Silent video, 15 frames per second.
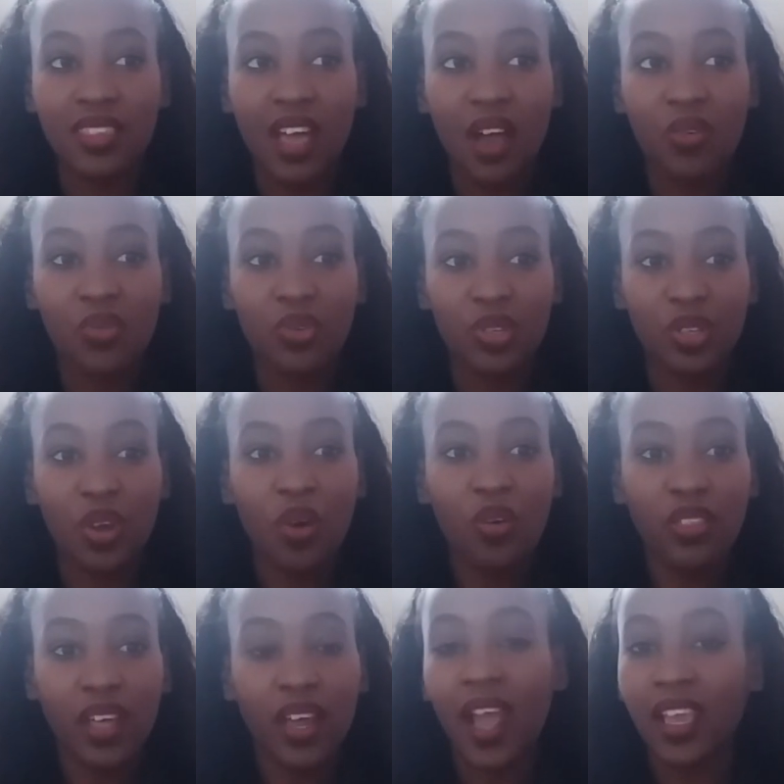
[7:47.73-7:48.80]
that will
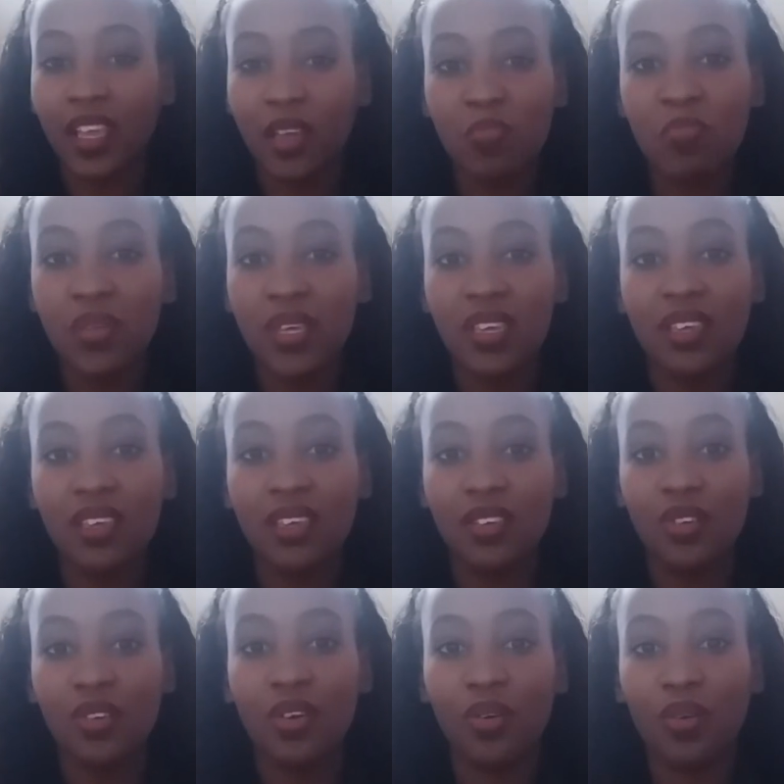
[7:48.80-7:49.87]
show that I can
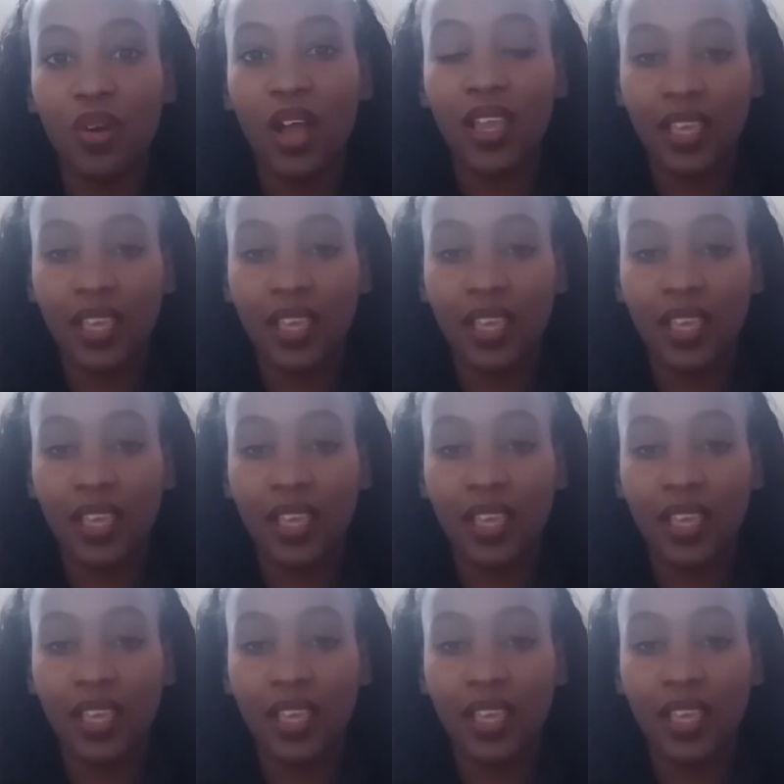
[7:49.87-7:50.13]
be, you know,